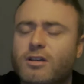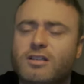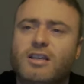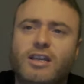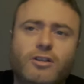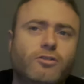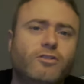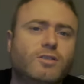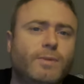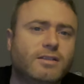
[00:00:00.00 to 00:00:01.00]
say you're not going to
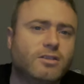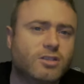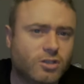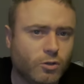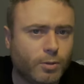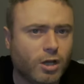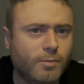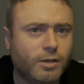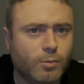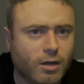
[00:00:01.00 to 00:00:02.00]
expect a
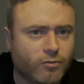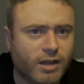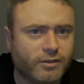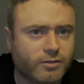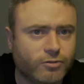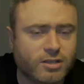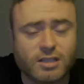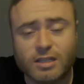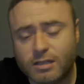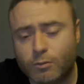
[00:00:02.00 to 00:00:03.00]
superbly well-rounded whiskey.